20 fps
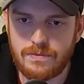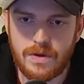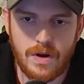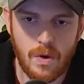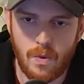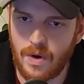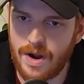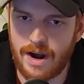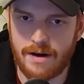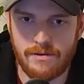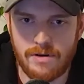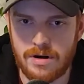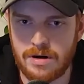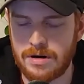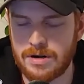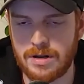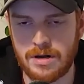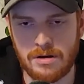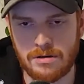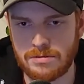whatever,
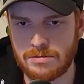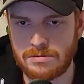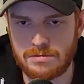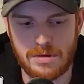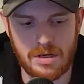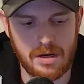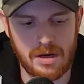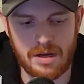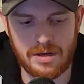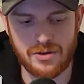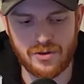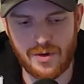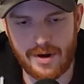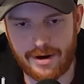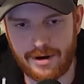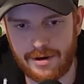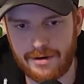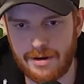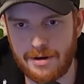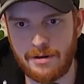you know, on his
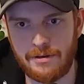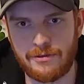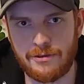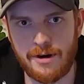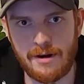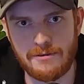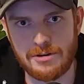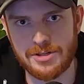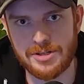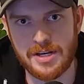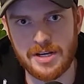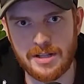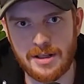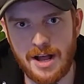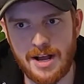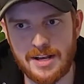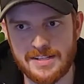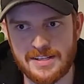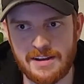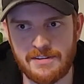record, it'll forever say he
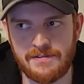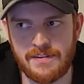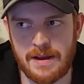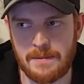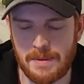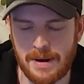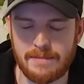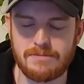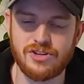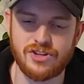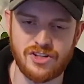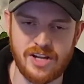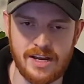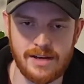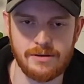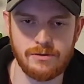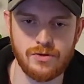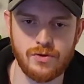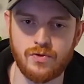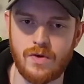lost that fight. But I'm just
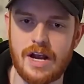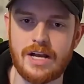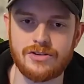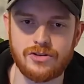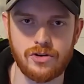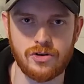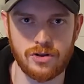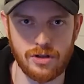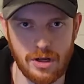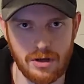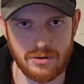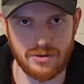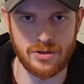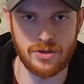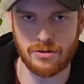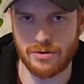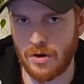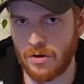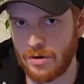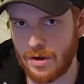saying it was razor close.
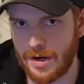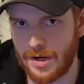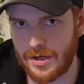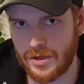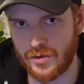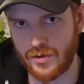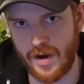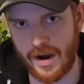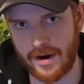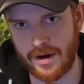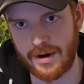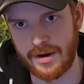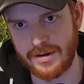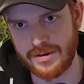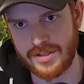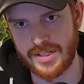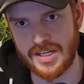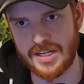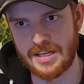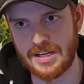So don't look at his record
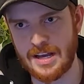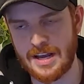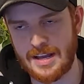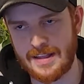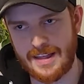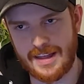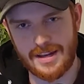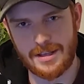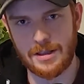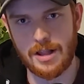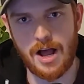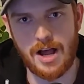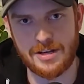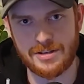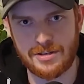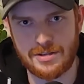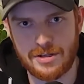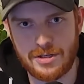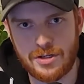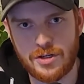and see that he
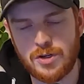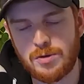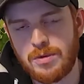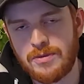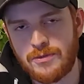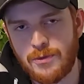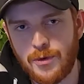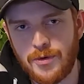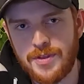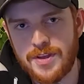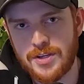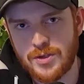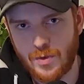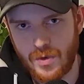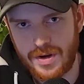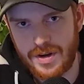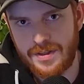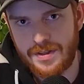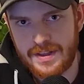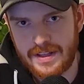lost the two before this
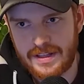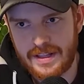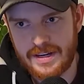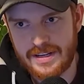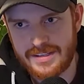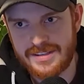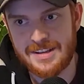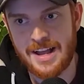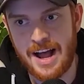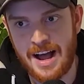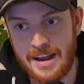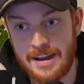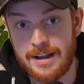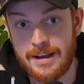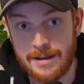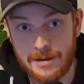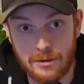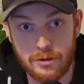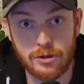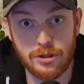one and think that he's not
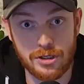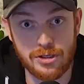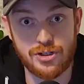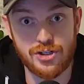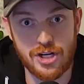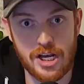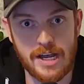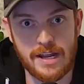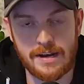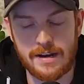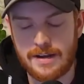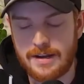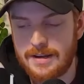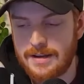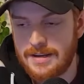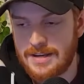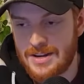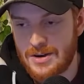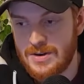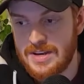legit.
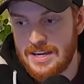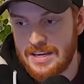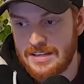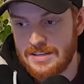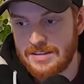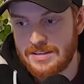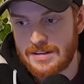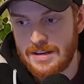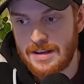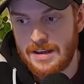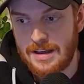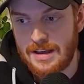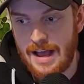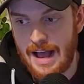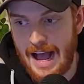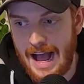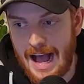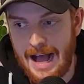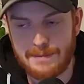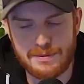You know, he's
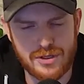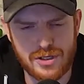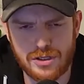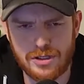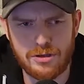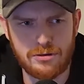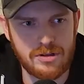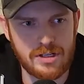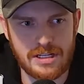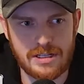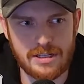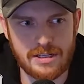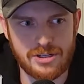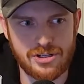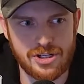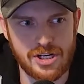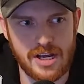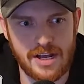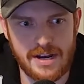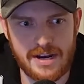absolutely
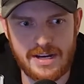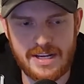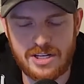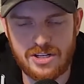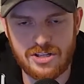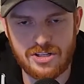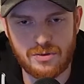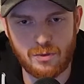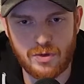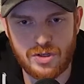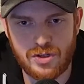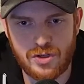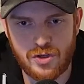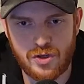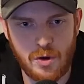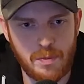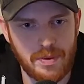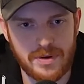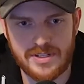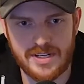legit. And he just was
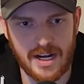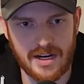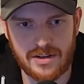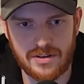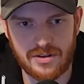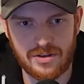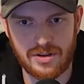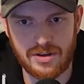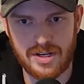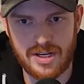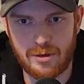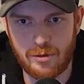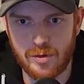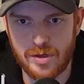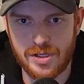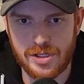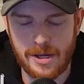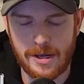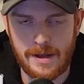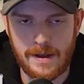super technical. He
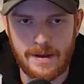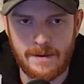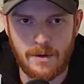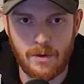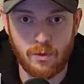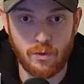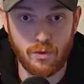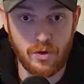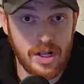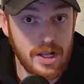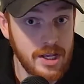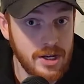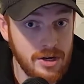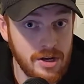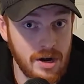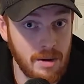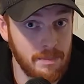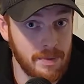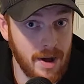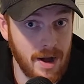was really
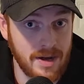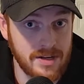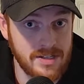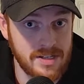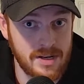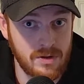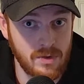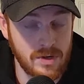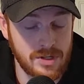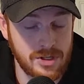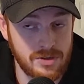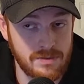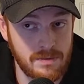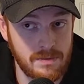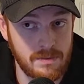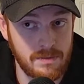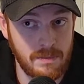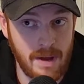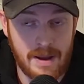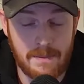good at boxing, which
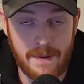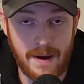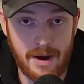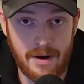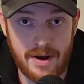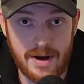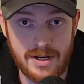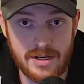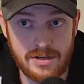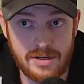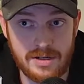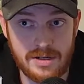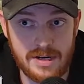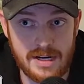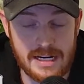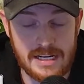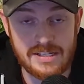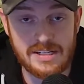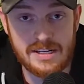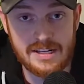Mike Perry
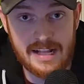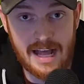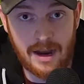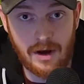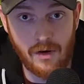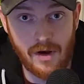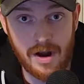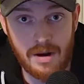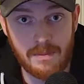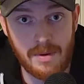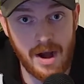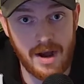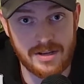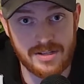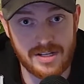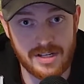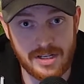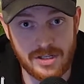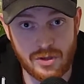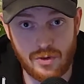isn't that great at
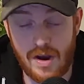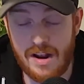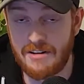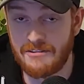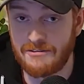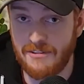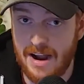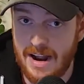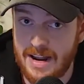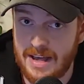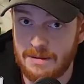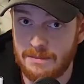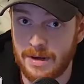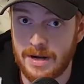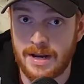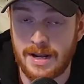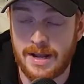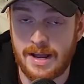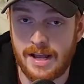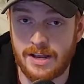boxing. He's great at fighting,
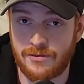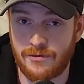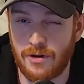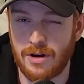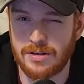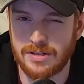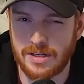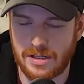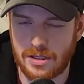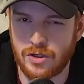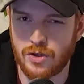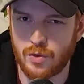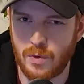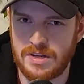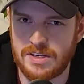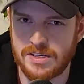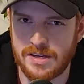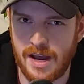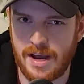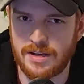but as far as like the
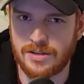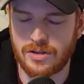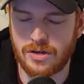sweet science